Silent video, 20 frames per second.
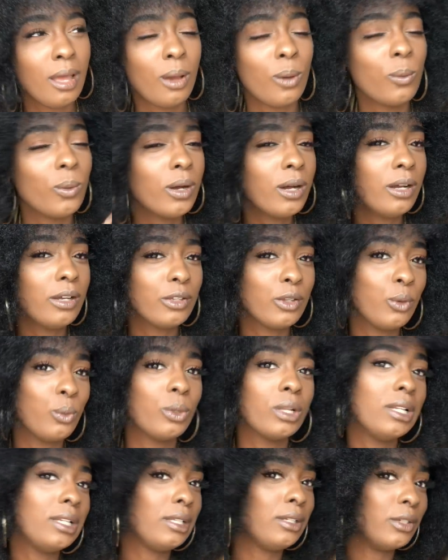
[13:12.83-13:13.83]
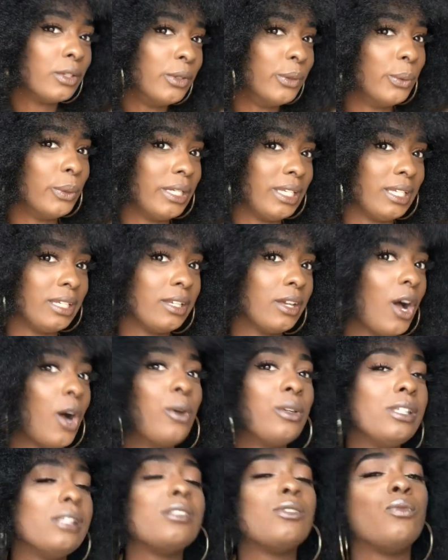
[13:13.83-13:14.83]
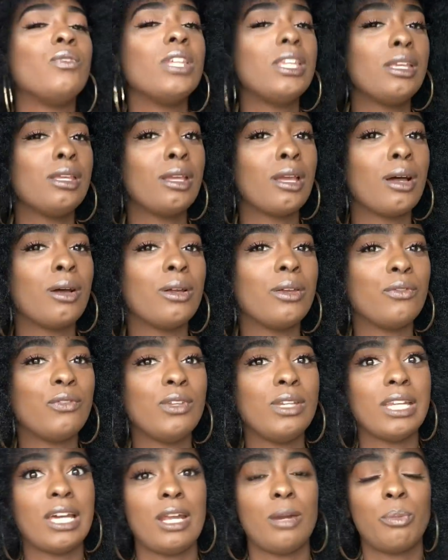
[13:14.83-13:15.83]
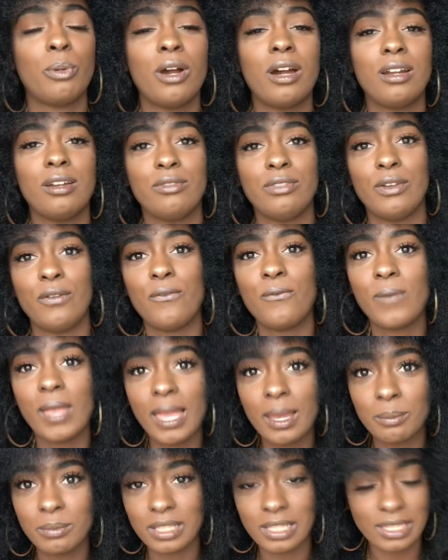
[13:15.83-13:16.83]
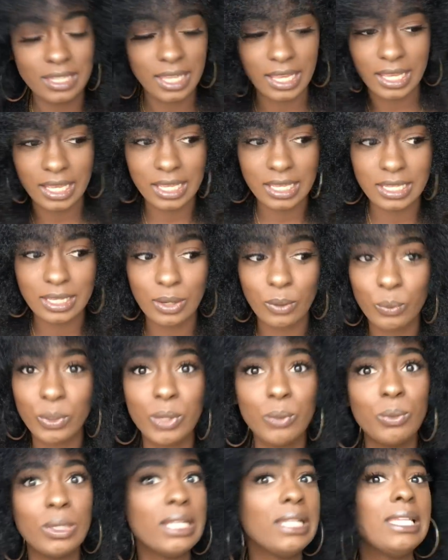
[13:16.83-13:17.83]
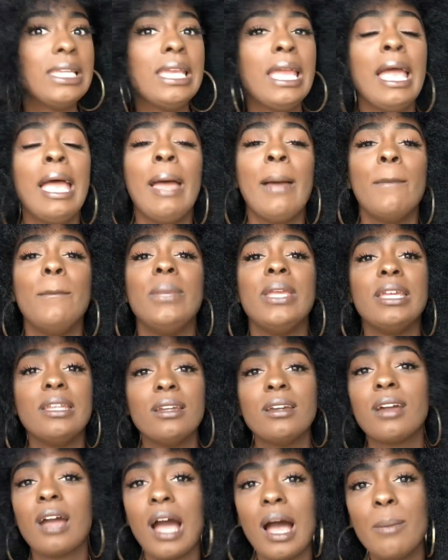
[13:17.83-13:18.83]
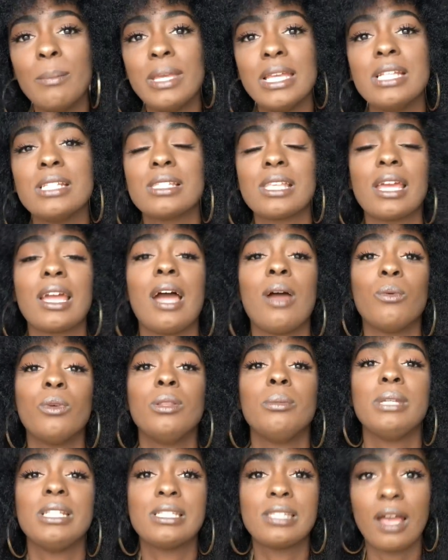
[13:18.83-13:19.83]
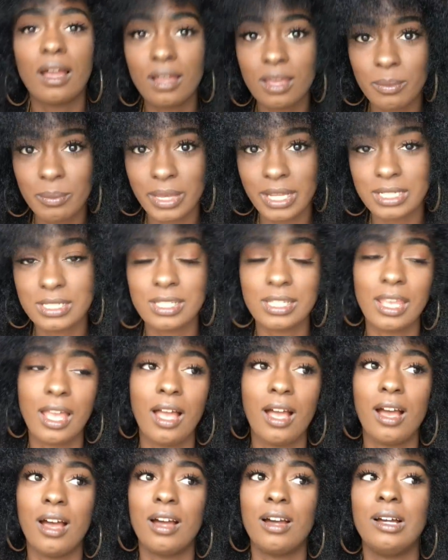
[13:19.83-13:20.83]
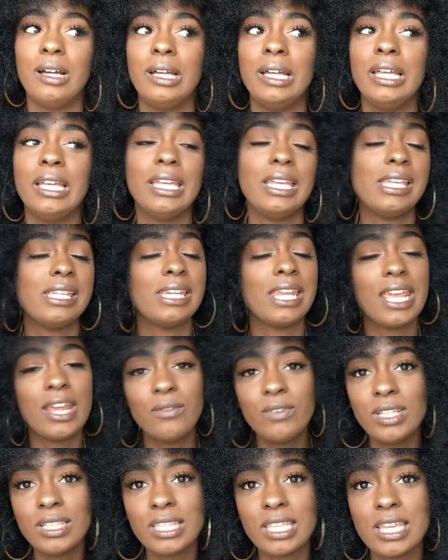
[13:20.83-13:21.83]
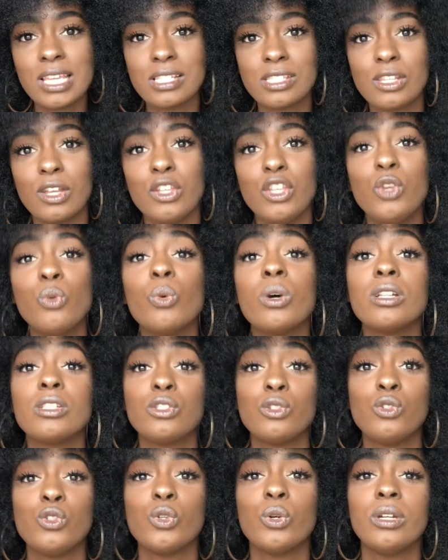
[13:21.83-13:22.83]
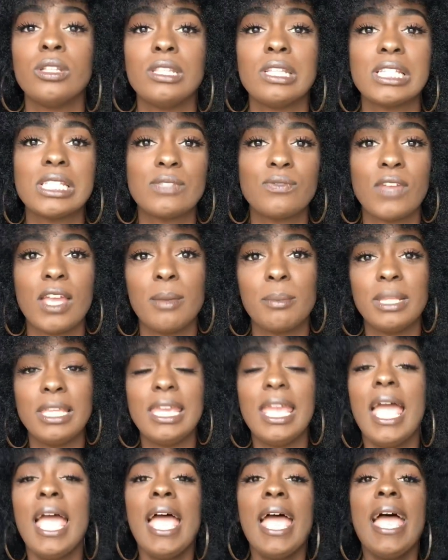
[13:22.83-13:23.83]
What are you really doing on this video if you're not a part of the family? Like, we really be in the comments. Like, I really be talking back to y'all and everything. So you want to join this family.